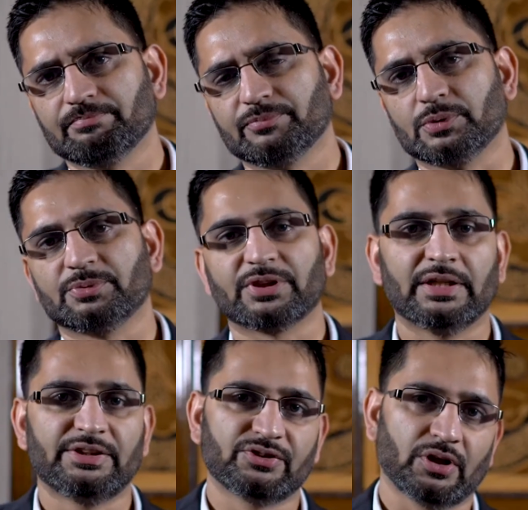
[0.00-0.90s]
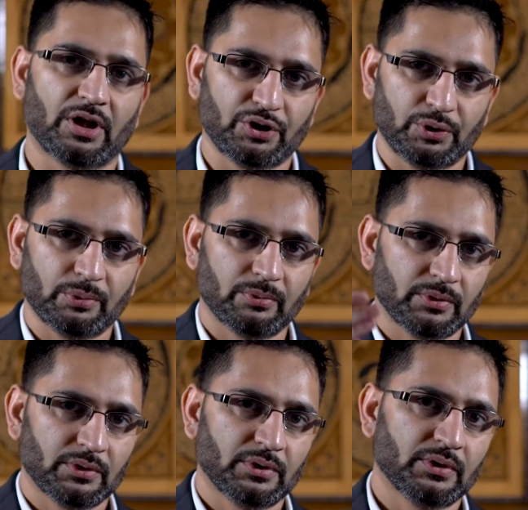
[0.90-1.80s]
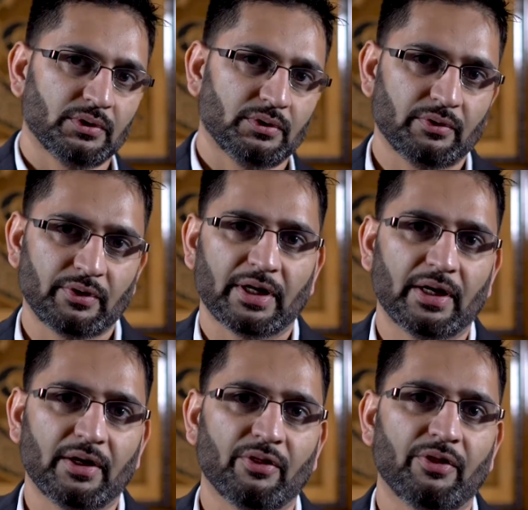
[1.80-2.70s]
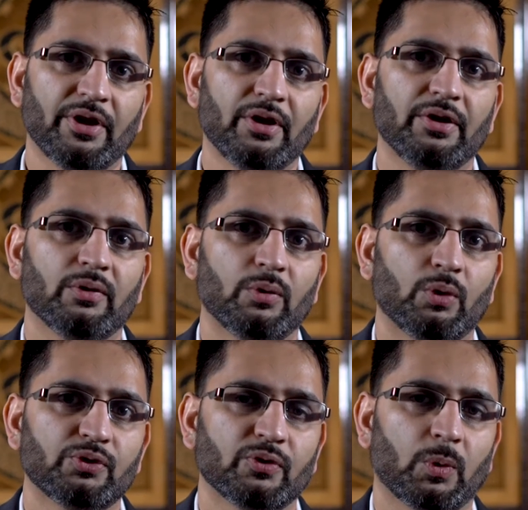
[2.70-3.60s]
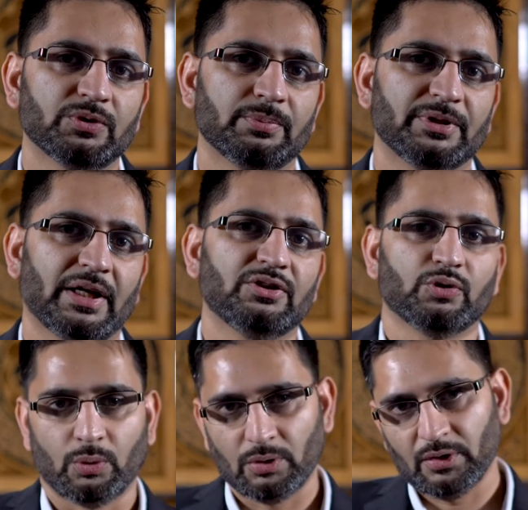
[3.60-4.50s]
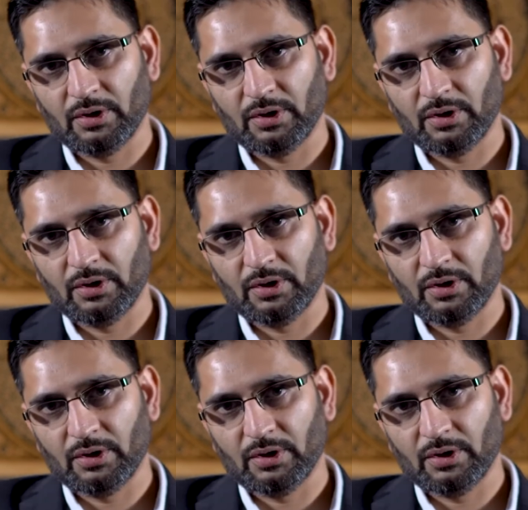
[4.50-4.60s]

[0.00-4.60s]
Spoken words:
Some scientists argue that the laws of quantum mechanics, or